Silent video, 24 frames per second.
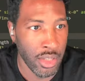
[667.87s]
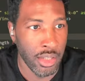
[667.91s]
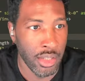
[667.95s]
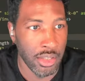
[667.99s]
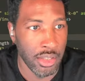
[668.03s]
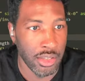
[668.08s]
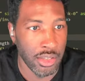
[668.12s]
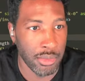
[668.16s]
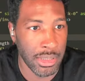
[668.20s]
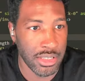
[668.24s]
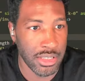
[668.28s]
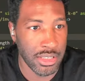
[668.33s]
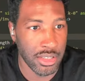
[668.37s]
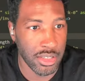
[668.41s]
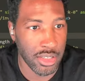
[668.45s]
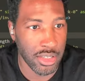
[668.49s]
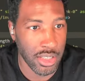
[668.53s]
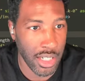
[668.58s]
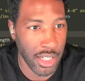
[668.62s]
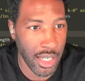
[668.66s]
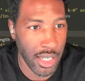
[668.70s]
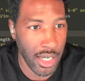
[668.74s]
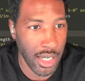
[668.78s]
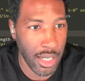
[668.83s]
Basically just
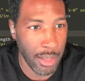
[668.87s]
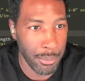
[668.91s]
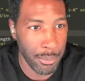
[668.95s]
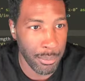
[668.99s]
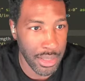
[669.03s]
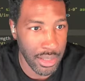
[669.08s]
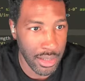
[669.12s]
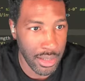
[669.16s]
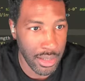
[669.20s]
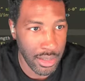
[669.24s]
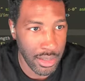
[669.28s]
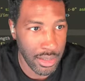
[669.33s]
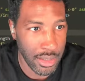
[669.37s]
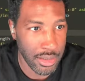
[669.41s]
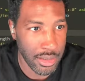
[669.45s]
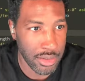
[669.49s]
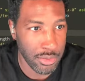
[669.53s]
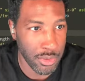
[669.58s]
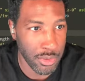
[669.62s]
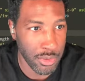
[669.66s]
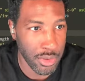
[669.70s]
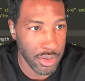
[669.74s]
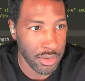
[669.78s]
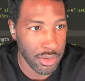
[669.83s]
gonna copy
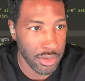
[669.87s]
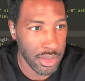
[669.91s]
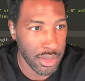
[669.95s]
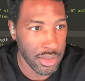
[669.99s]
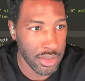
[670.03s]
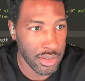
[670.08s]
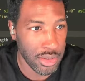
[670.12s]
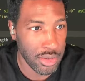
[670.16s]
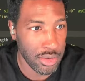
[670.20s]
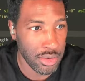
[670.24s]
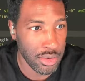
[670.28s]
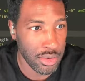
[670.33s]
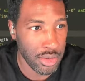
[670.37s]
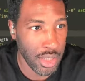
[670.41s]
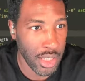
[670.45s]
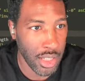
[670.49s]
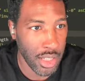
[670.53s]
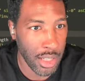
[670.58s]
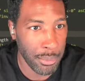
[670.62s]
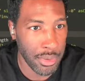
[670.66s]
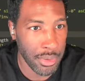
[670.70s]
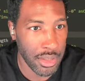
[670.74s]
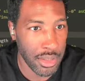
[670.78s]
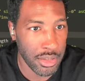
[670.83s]
this. Well, let's
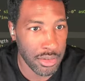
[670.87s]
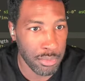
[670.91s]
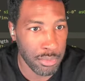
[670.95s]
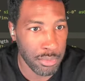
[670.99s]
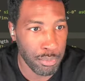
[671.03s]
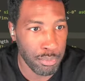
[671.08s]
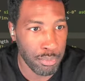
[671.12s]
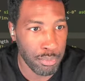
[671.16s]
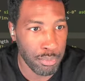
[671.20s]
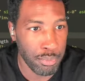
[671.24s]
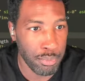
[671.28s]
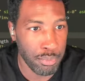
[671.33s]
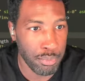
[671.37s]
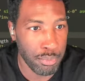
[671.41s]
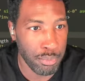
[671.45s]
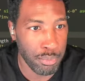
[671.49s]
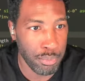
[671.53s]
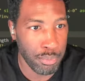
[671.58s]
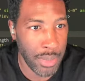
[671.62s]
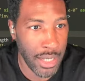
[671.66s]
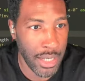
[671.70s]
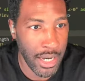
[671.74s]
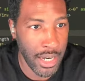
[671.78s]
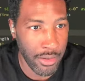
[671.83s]
copy this
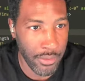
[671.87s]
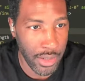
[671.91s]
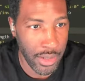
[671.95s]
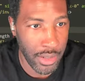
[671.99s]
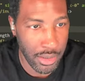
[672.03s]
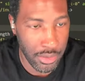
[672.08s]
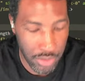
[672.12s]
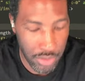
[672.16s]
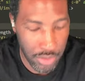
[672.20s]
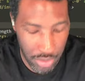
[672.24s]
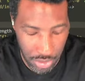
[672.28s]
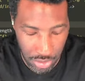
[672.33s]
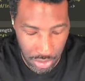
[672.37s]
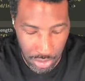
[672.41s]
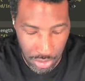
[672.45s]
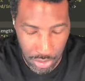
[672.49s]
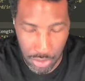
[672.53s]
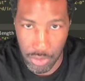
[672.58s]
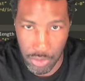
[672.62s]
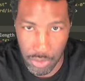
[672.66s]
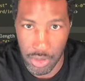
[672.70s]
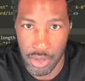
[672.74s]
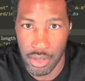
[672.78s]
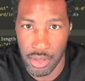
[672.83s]
background
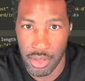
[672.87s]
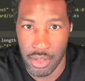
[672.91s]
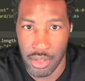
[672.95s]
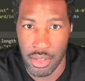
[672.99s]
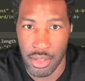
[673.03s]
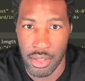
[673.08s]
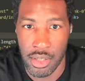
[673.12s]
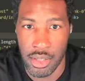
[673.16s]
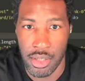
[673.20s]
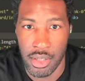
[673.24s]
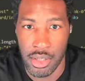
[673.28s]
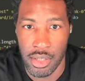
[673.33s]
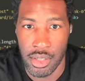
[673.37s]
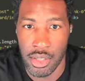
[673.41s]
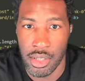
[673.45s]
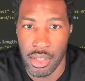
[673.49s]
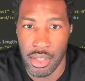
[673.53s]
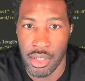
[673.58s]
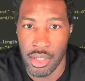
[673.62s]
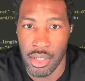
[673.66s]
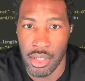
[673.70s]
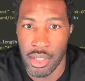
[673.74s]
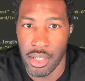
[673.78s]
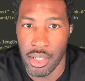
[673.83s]
too.
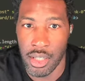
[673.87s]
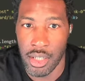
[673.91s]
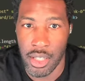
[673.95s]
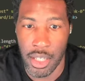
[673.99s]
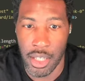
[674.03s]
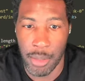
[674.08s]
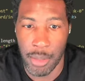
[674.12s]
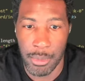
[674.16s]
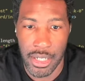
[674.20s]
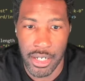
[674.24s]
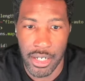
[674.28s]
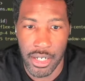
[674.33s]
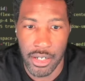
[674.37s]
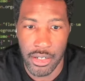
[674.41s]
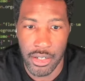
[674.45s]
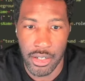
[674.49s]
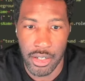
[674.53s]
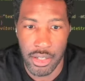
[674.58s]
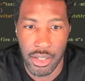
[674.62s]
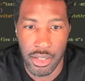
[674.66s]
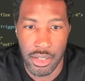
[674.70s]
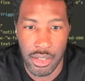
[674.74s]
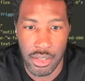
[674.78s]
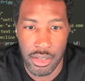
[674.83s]
Come in here.
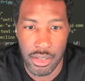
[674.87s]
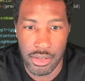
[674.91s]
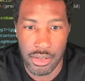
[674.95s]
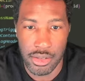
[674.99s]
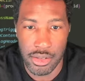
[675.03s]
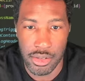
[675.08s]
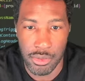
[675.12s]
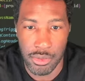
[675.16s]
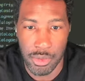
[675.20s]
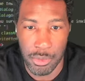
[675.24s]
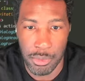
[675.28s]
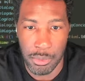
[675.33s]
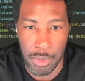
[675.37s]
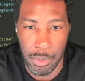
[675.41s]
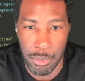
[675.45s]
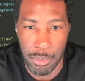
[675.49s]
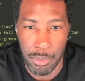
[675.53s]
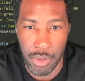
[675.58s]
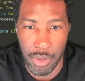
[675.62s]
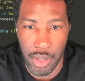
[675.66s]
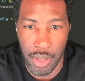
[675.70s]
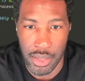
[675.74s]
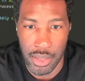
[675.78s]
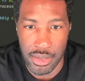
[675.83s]
Let's see where my
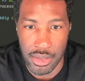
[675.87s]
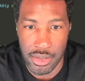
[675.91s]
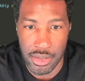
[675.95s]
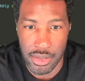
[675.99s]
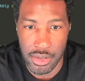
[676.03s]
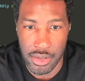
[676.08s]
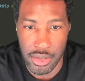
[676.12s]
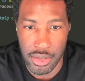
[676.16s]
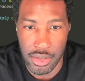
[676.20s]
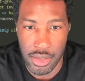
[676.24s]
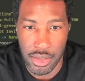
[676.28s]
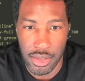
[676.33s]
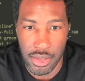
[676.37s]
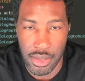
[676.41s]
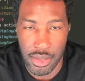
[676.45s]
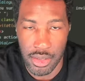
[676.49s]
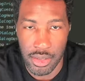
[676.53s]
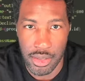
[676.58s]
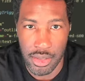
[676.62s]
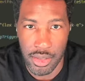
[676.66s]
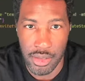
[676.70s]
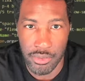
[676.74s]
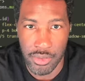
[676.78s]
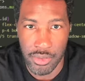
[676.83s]
projects are.
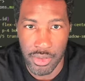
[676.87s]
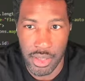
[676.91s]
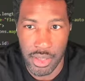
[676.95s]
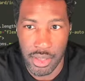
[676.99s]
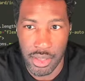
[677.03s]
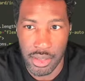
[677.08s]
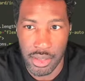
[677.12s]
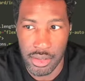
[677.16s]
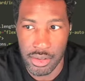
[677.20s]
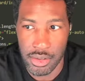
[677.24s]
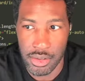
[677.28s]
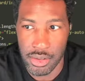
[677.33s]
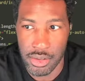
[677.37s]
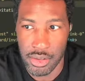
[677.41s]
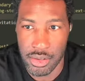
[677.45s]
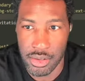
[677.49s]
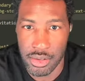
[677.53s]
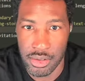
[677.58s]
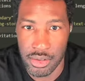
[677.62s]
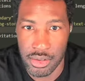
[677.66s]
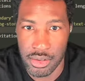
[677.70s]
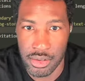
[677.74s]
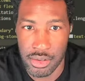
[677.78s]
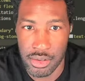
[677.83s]

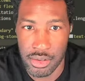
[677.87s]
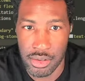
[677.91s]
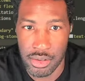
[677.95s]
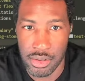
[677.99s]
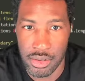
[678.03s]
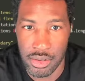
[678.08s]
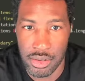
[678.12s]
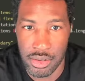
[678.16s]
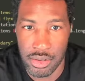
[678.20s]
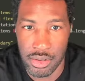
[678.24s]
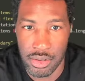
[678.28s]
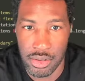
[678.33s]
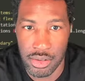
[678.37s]
Invitations.